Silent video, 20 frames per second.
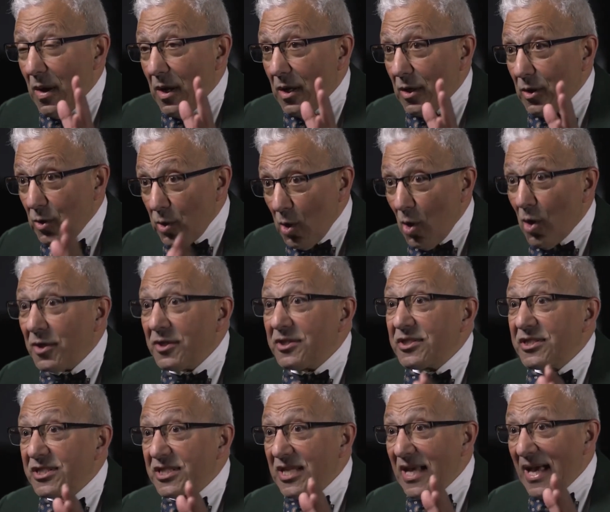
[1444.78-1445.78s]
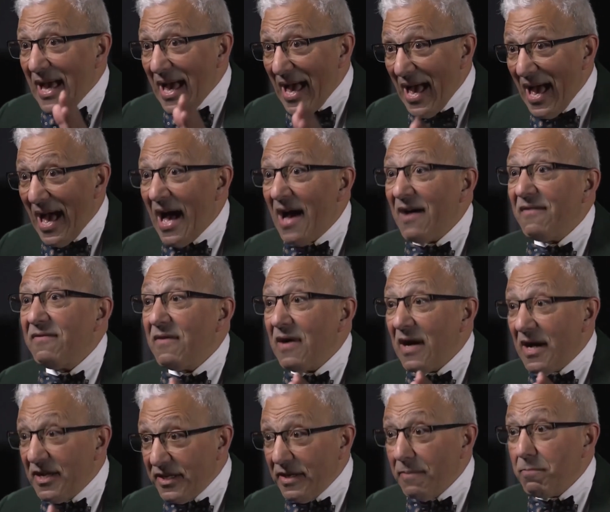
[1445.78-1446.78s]
Looks have
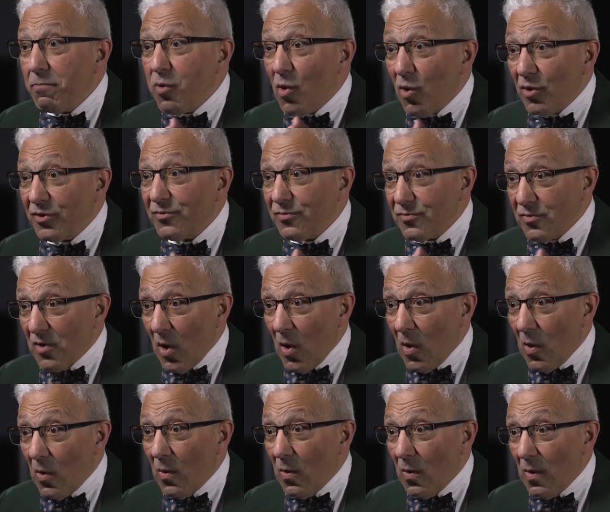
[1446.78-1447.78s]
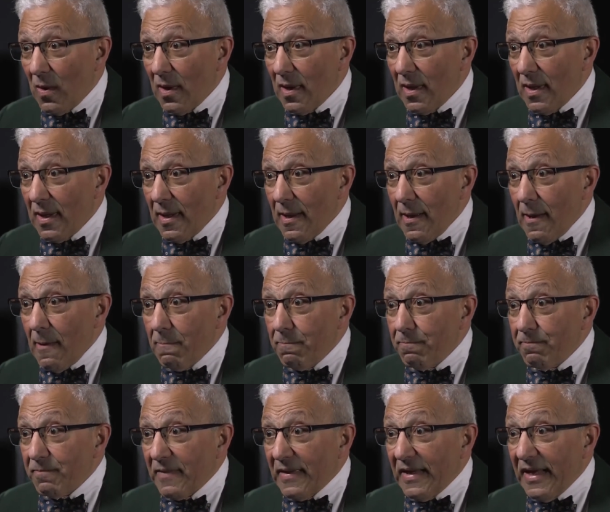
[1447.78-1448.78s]
an important role.
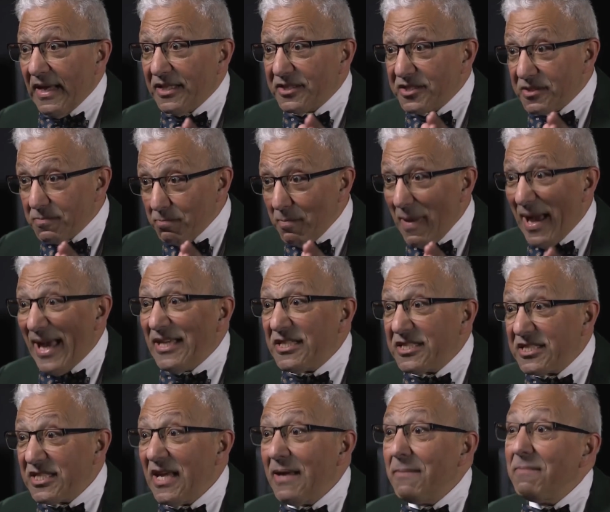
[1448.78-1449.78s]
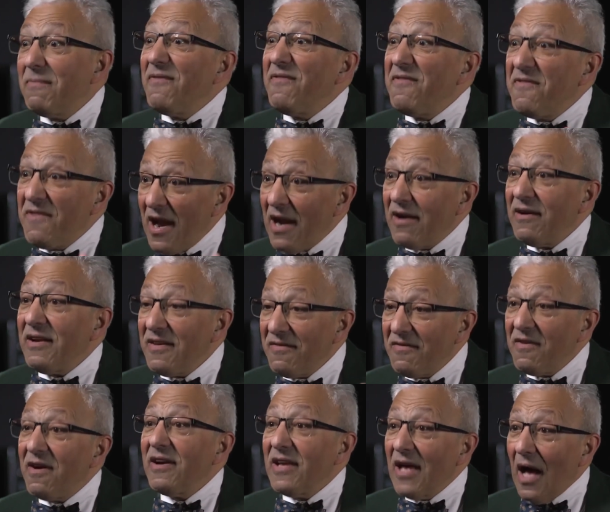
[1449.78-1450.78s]
It may seem very,
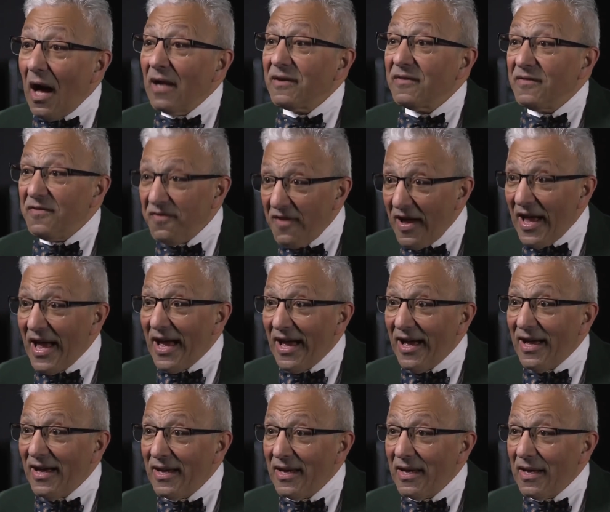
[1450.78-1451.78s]
very unfair,